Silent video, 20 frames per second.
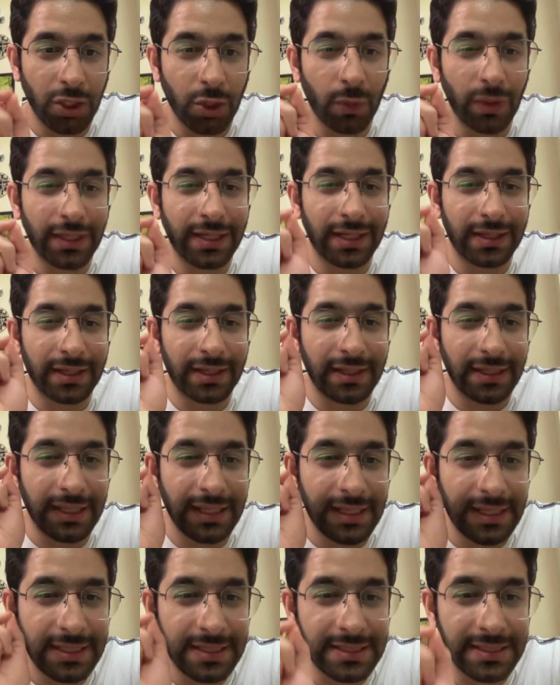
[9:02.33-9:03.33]
you will get an
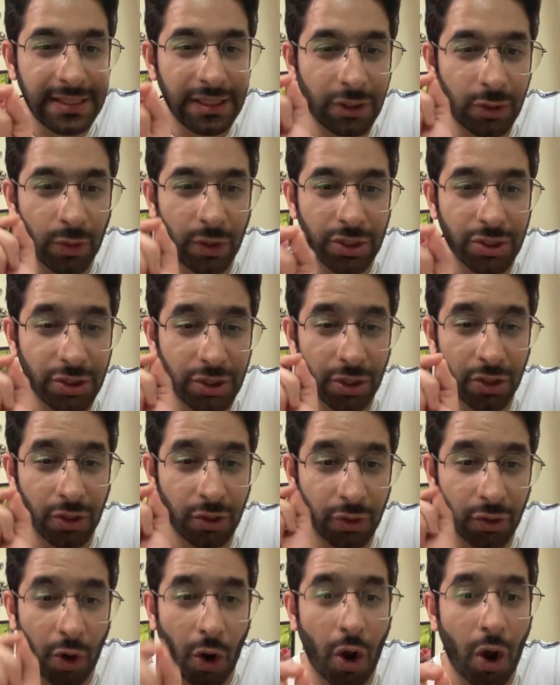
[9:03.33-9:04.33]
easy question
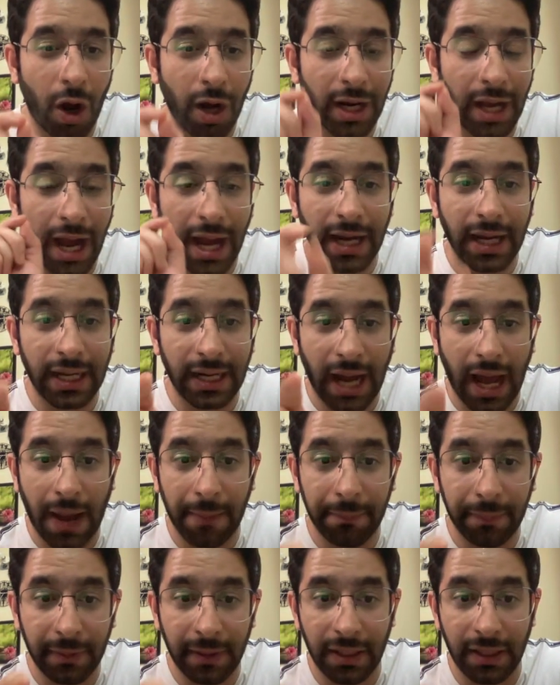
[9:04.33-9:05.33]
wrong agar
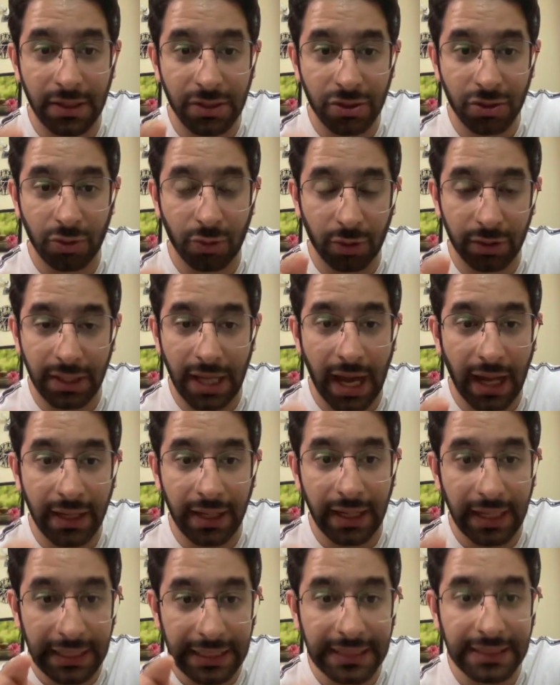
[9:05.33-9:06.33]
aapne isko dhyan
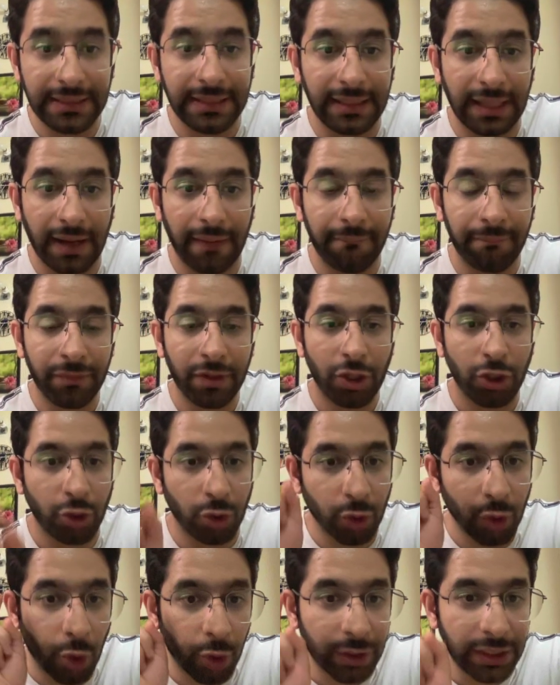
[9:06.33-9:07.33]
nahi diya.
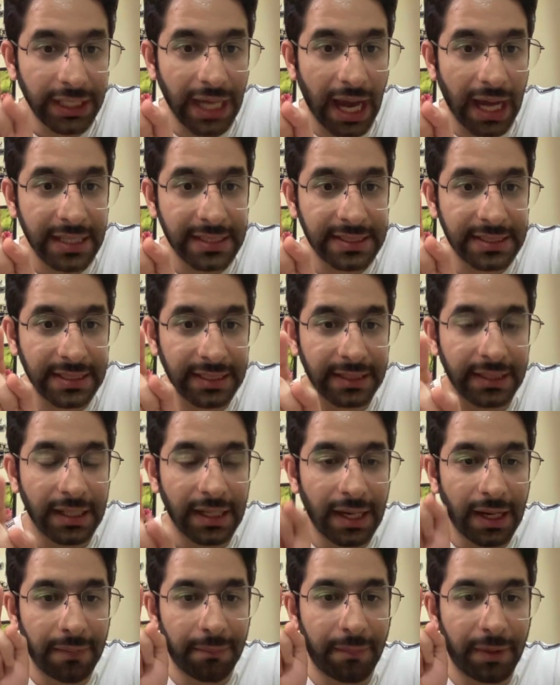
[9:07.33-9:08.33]
You know the answer,
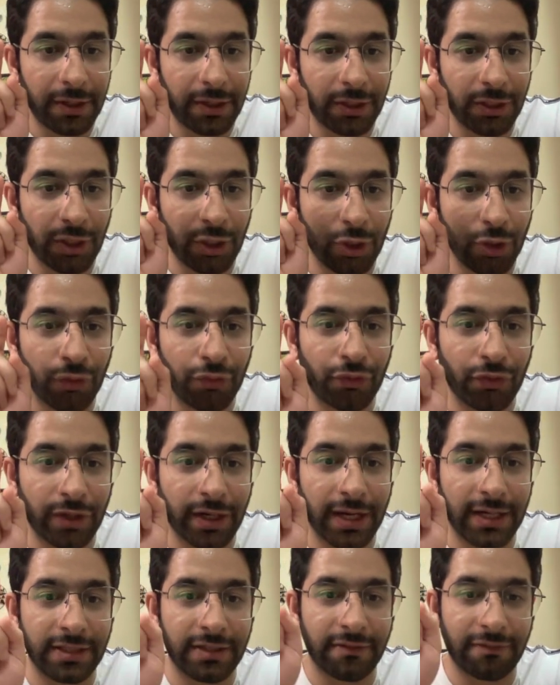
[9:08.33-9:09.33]
but you
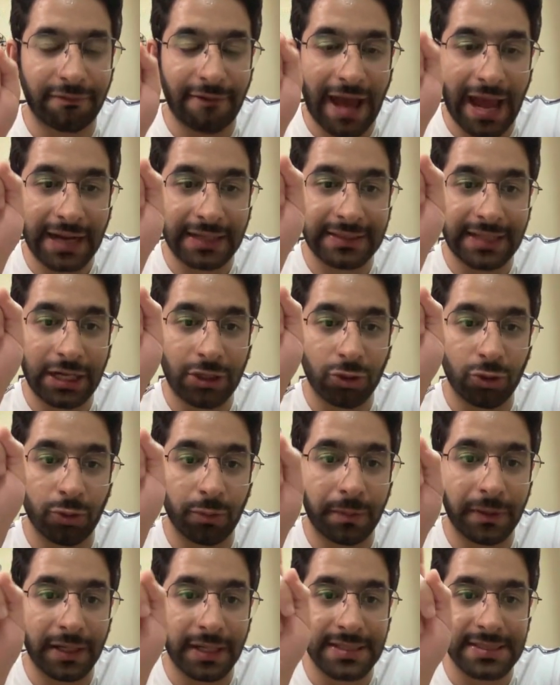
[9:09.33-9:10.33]
forget the fact that
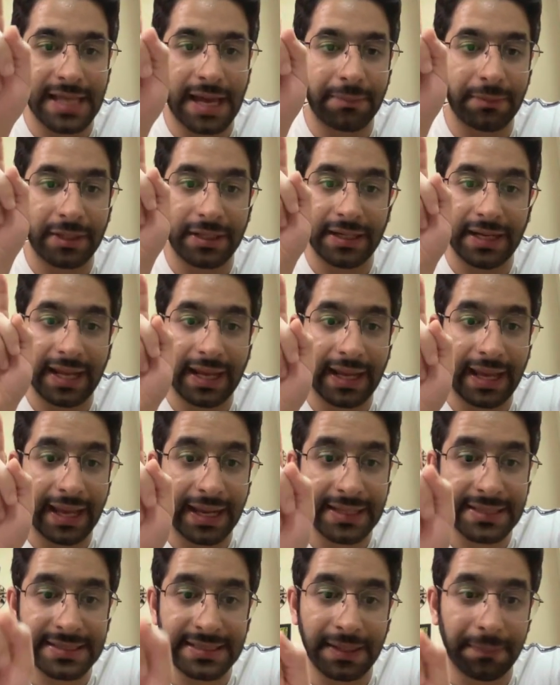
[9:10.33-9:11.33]
upar examiner ne
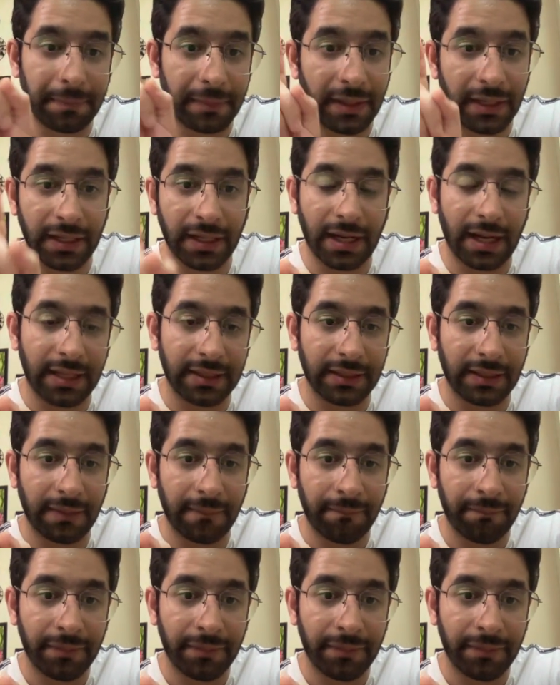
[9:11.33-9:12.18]
accept likha tha.